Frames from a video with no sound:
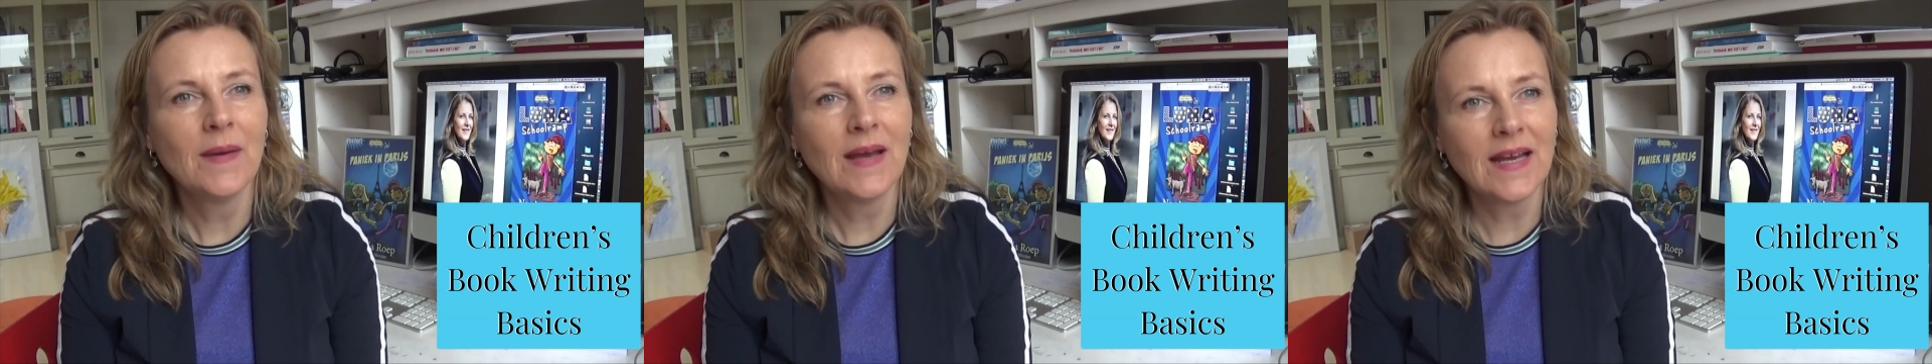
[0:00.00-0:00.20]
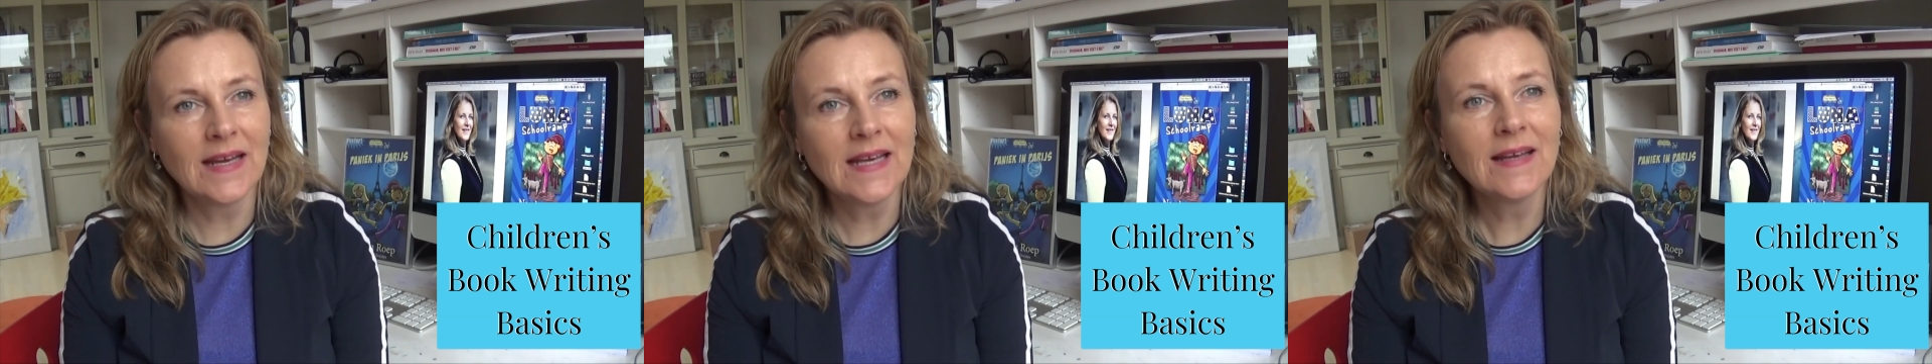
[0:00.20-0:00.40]

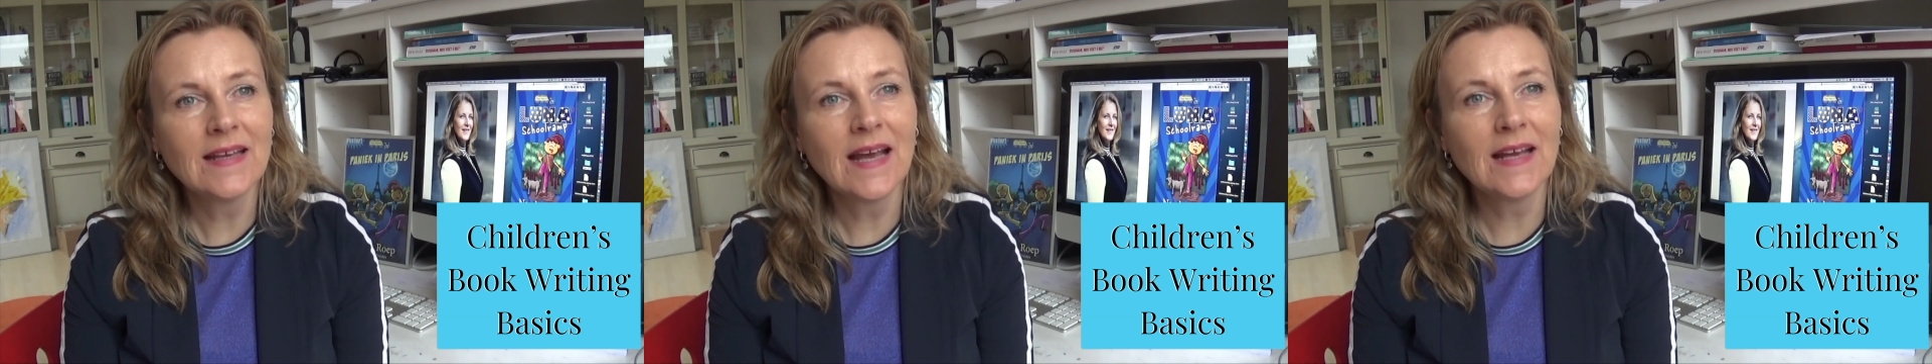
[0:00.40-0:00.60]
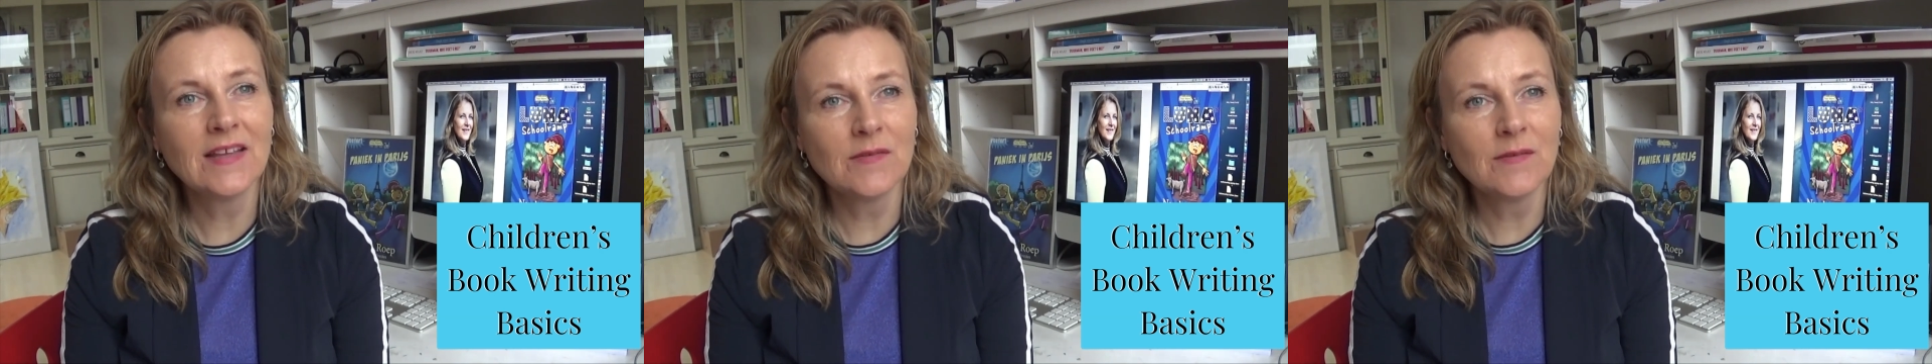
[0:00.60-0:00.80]
And in
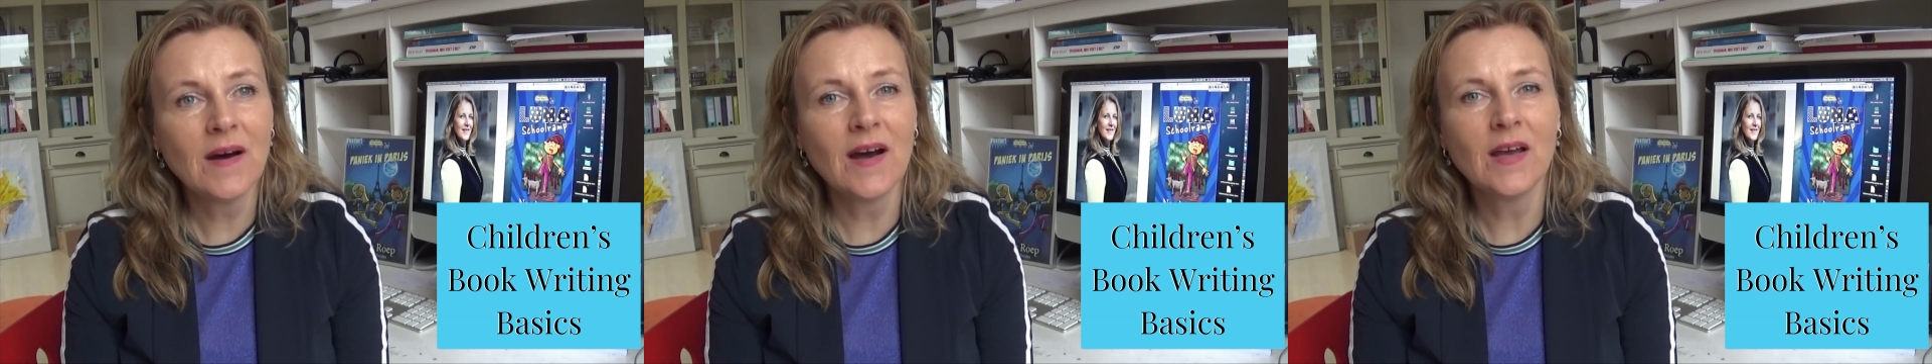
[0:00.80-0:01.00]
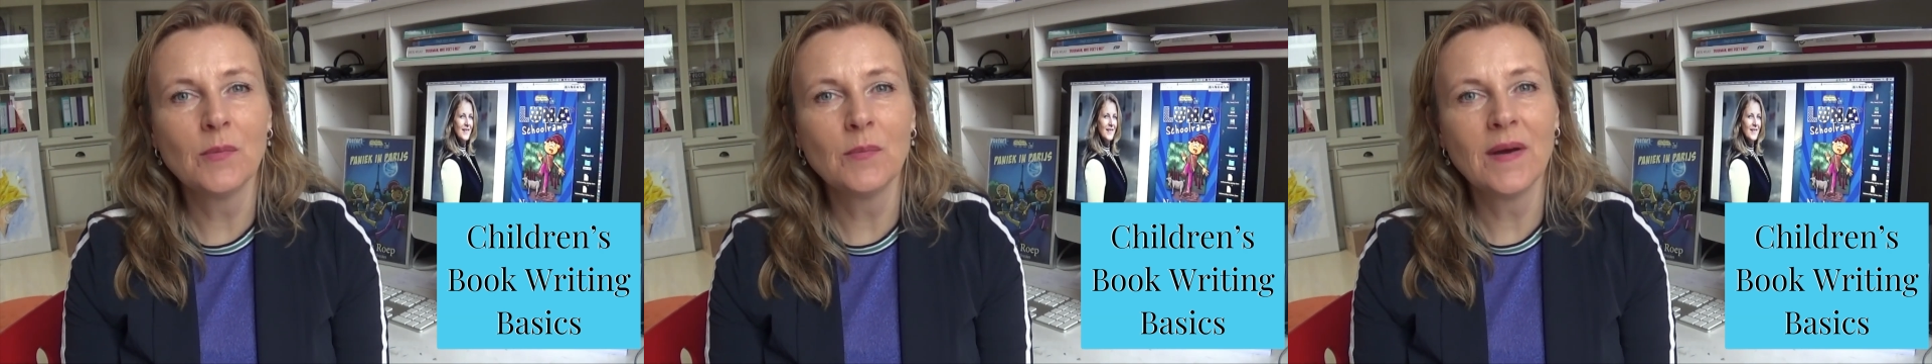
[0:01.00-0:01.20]
that
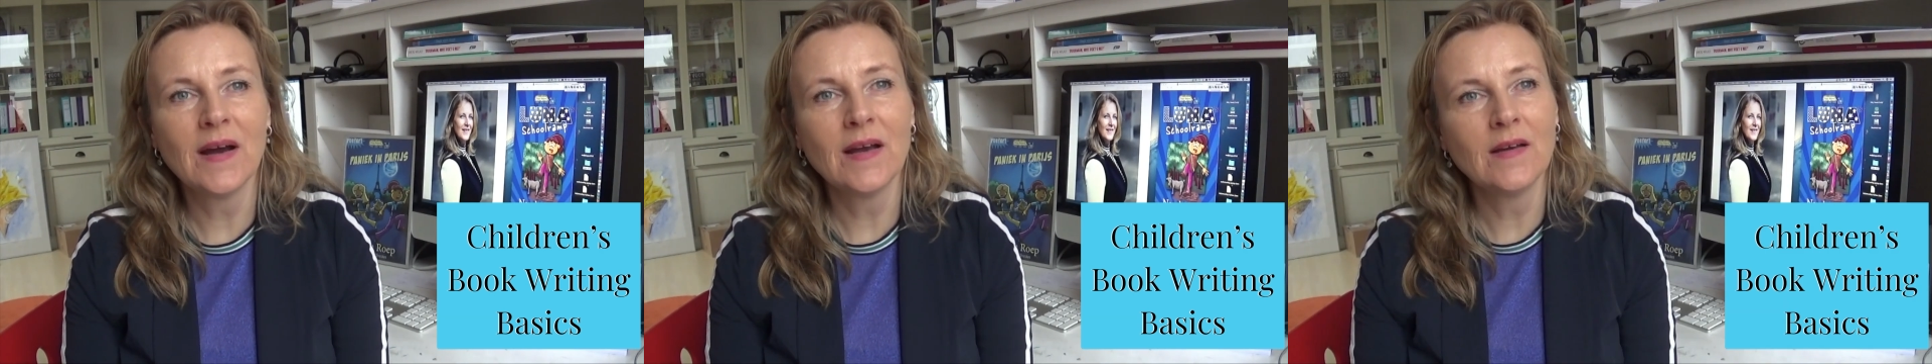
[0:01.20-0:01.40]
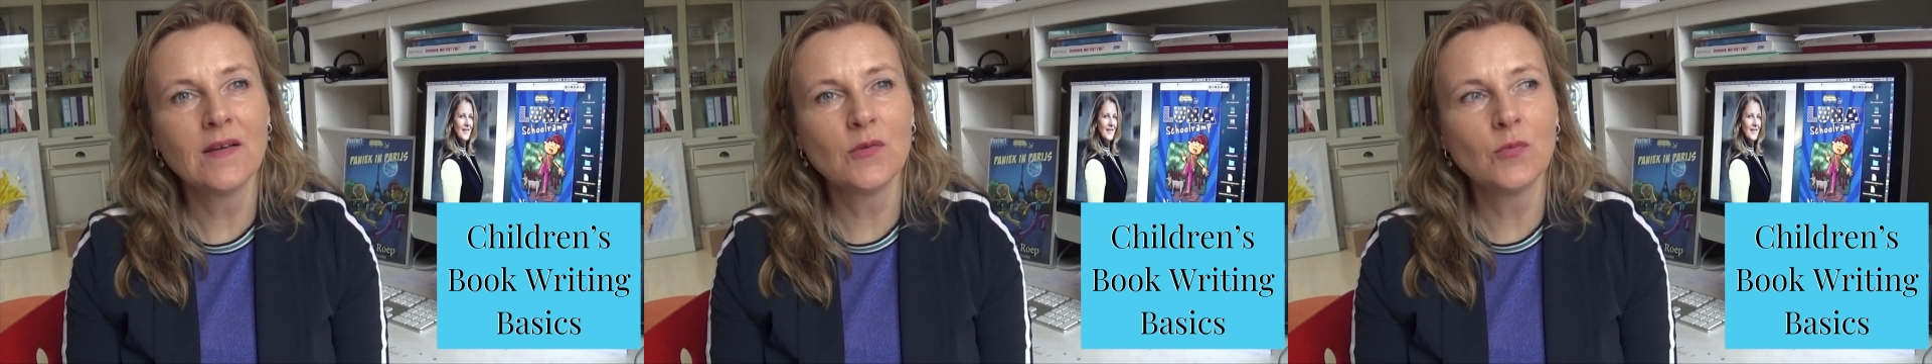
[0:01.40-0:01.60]
development,